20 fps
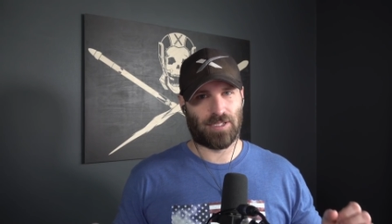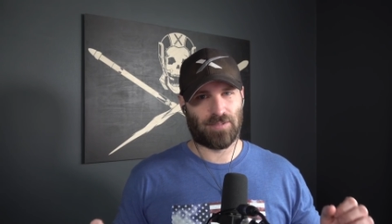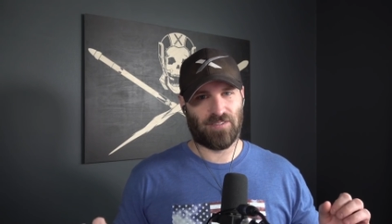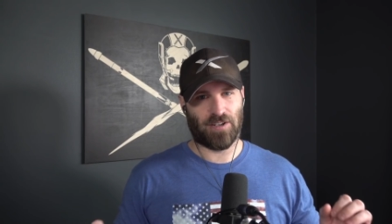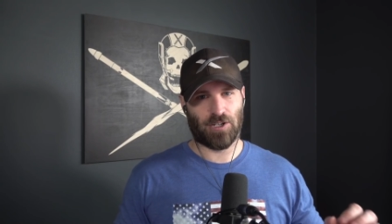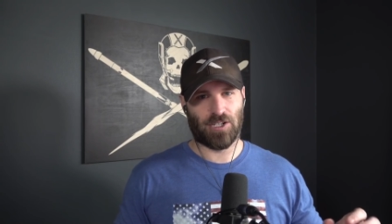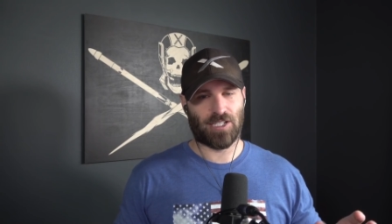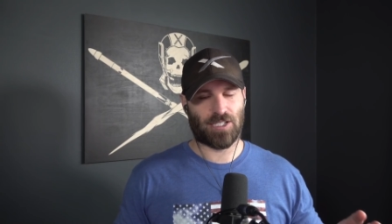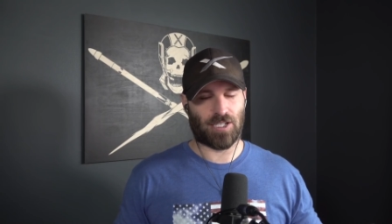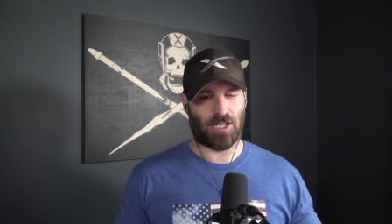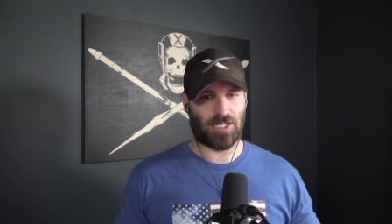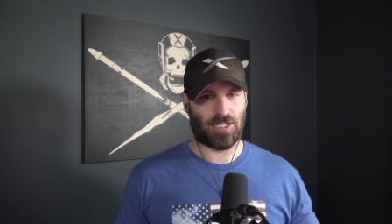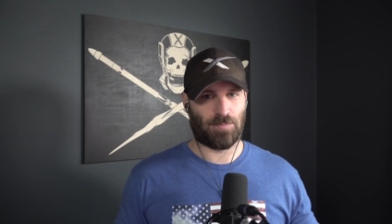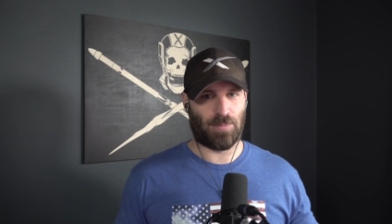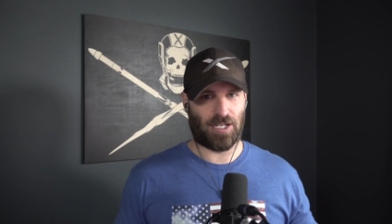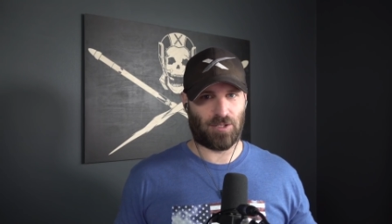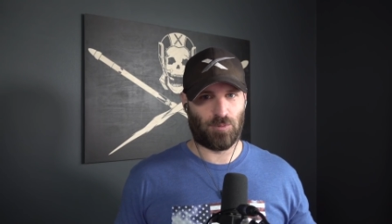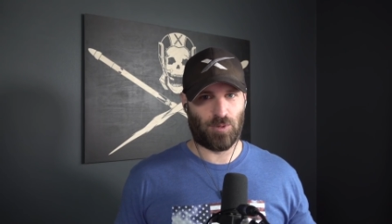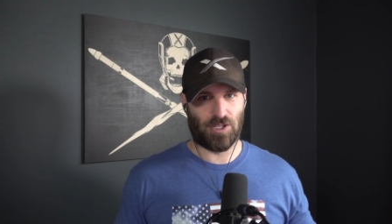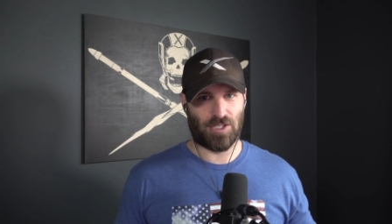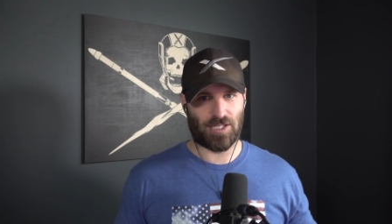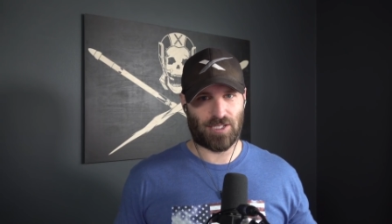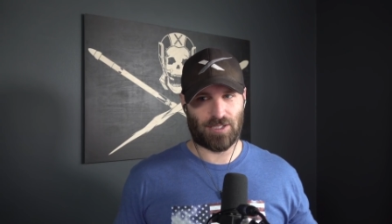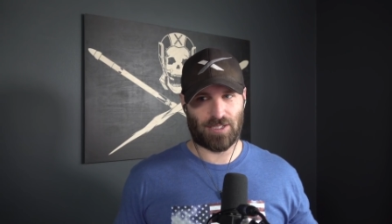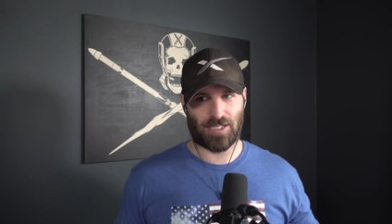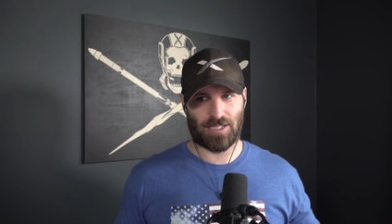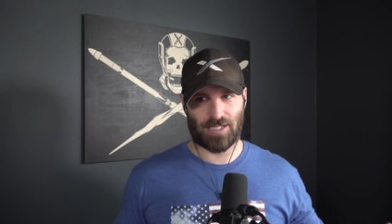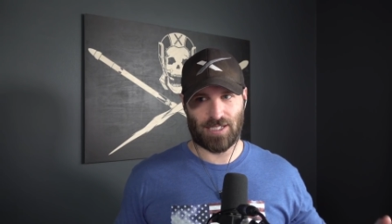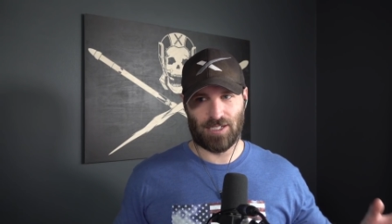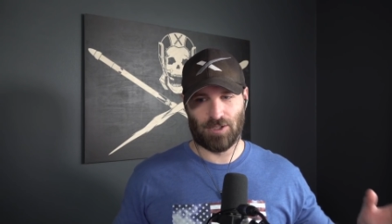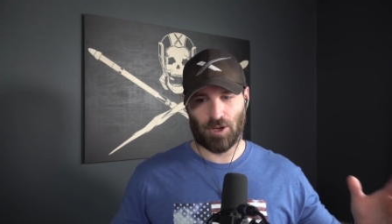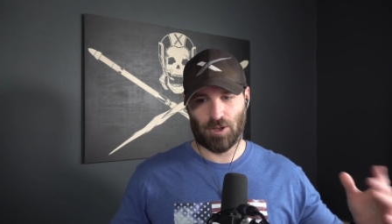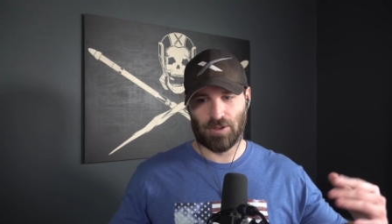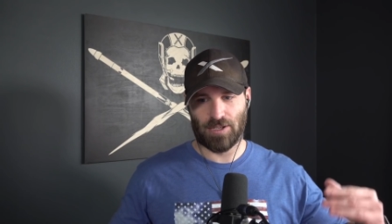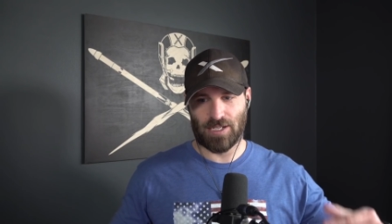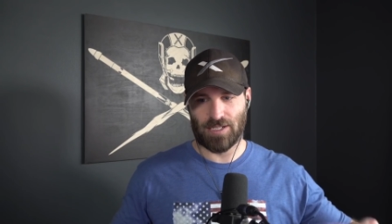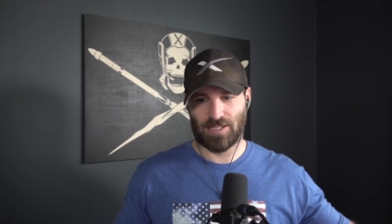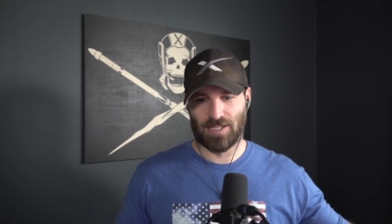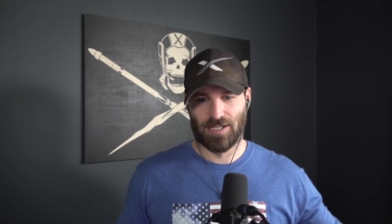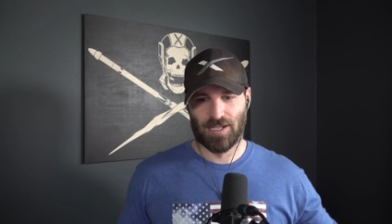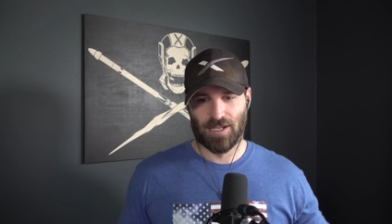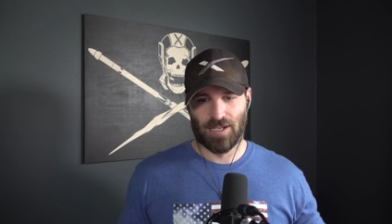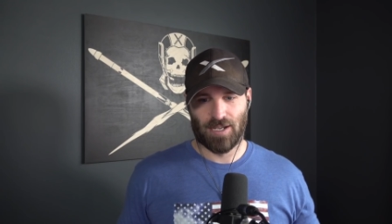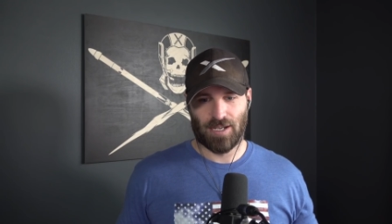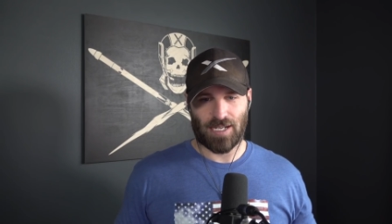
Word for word: It's very suspect when you see all these,